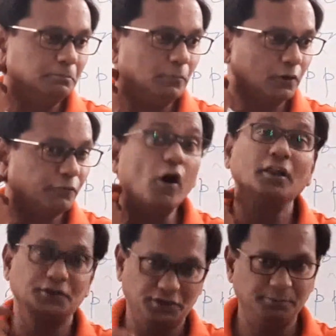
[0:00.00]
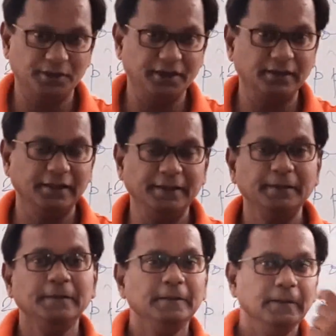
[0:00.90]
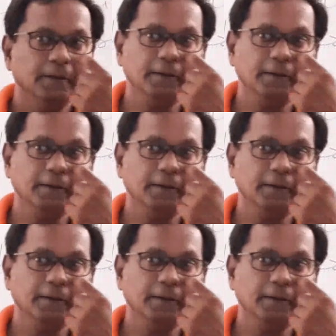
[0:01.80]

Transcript: morphology, particularly